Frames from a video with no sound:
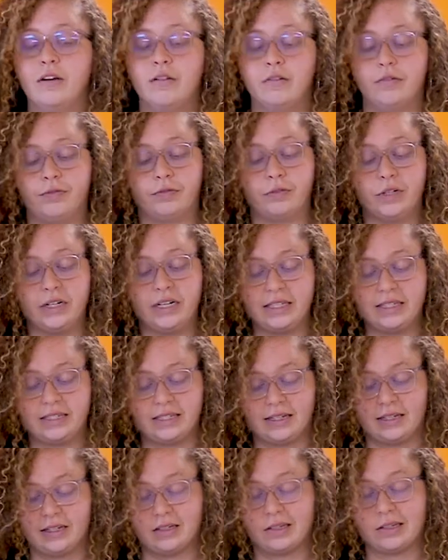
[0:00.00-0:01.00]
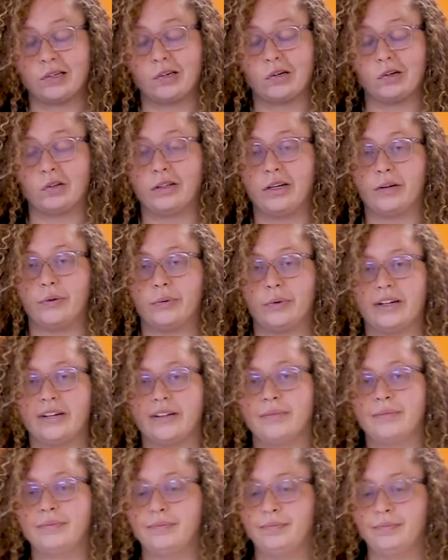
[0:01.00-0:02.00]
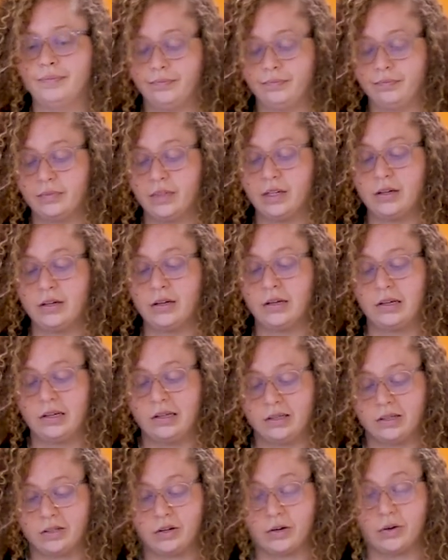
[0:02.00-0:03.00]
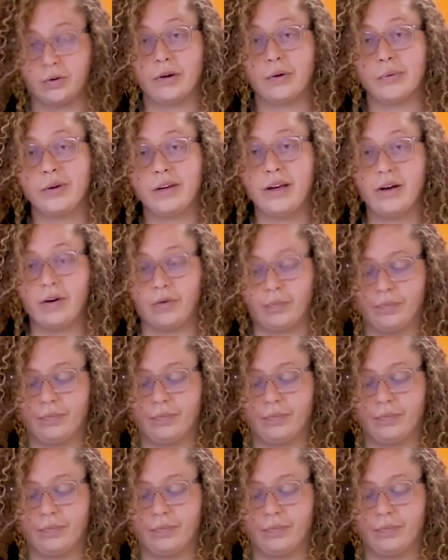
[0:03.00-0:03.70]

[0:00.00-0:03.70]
freezes your liquid. So here we go.